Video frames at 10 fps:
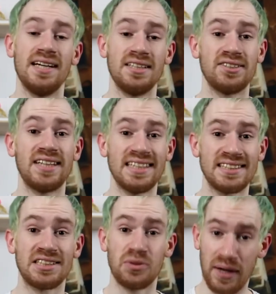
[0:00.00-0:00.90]
Today is
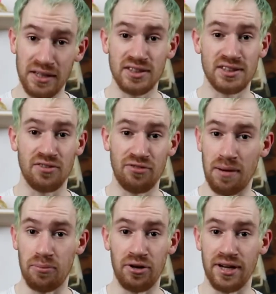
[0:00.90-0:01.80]
the 20th of
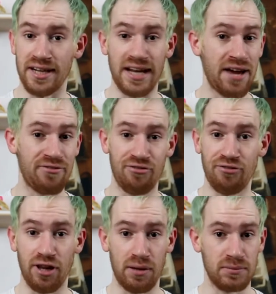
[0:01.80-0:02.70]
February and I haven't
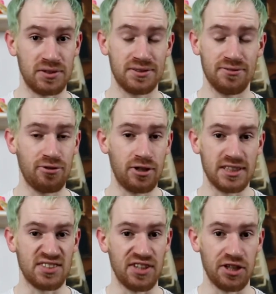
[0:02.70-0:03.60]
filmed for
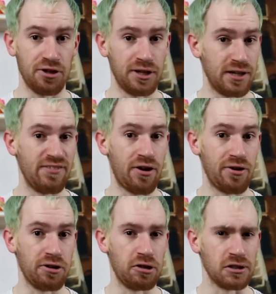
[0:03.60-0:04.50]
this video in a
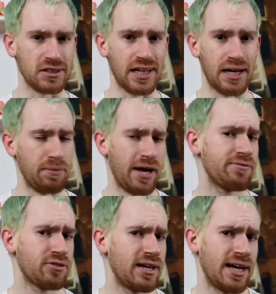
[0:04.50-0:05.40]
very long time. I
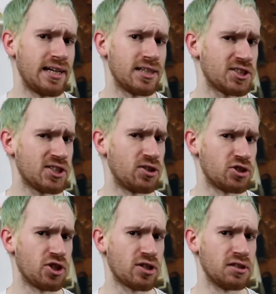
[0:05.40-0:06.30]
haven't had a hot
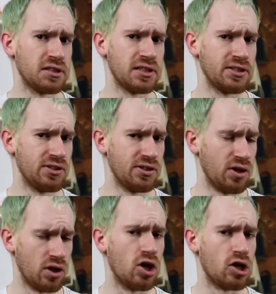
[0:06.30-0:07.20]
chocolate in
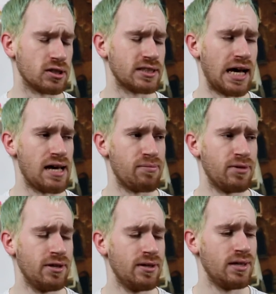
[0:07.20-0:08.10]
a long time.
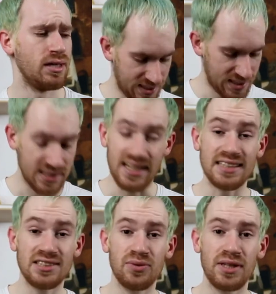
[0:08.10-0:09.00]
There
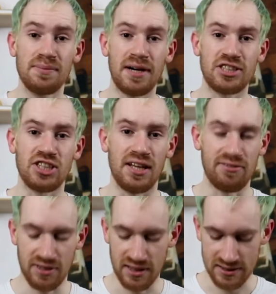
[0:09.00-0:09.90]
isn't really much
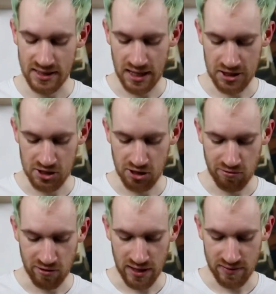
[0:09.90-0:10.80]
left in the selection
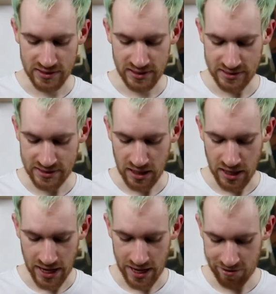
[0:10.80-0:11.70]
of flavors I still
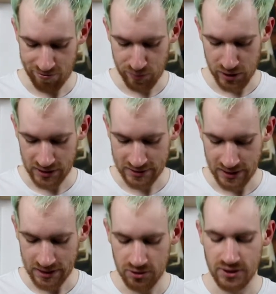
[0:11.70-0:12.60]
have, but I
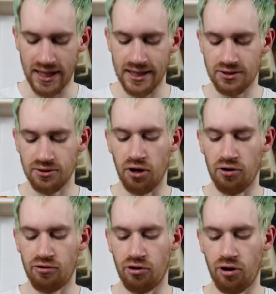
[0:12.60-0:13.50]
decided today to go
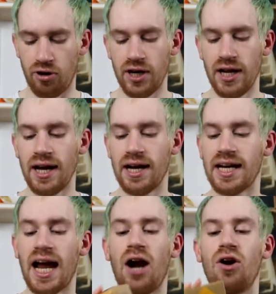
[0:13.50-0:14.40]
for
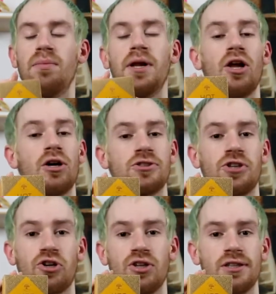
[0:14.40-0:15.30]
caramel hot
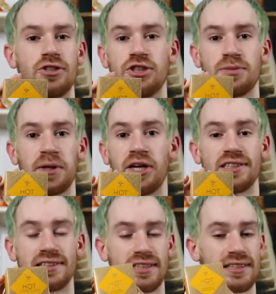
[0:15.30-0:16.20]
chocolate, just
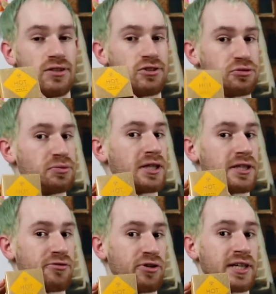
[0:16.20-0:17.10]
because that sounds
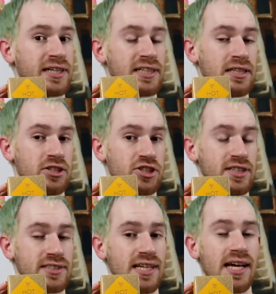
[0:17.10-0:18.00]
really freaking
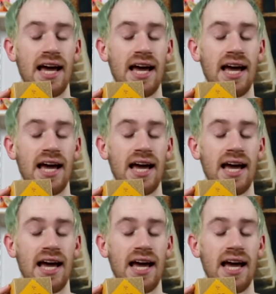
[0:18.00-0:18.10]
delicious.